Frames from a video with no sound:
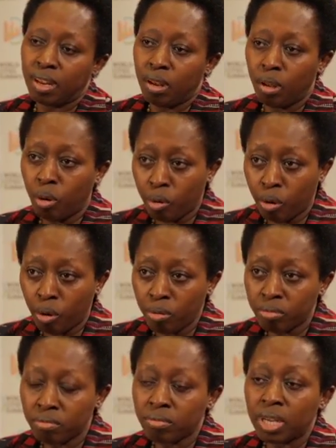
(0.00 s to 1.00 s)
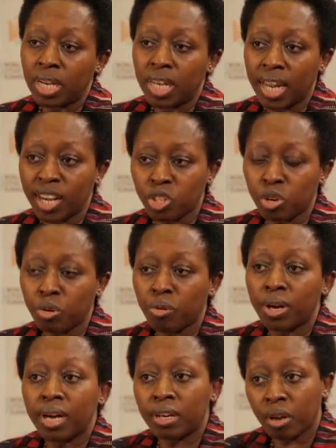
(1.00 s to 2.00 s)
local, national,
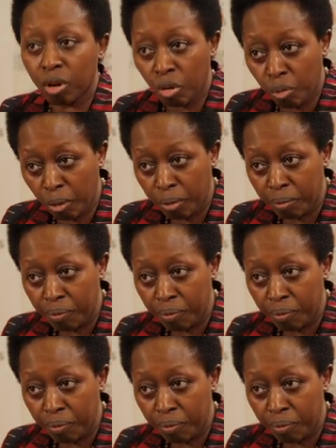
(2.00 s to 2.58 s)
and global.